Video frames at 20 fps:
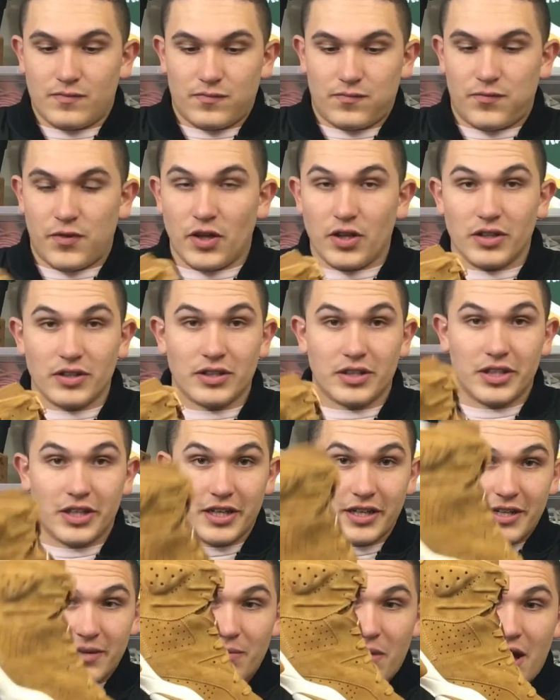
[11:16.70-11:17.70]
feeling
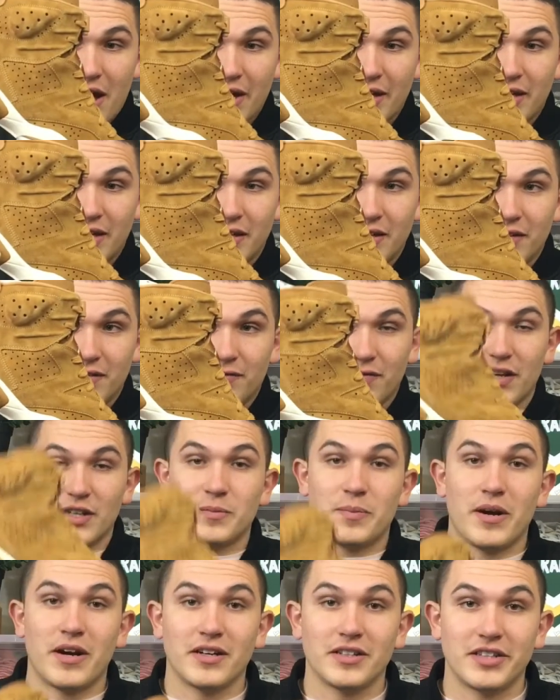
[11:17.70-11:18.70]
good in my fresh
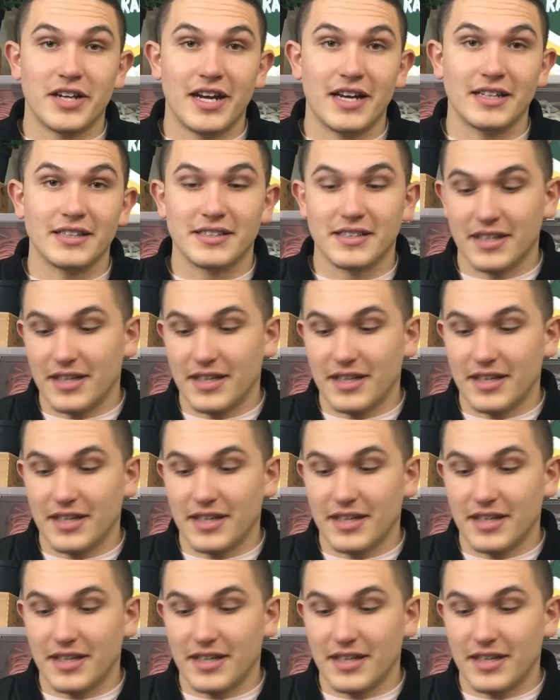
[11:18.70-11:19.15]
pair of J's.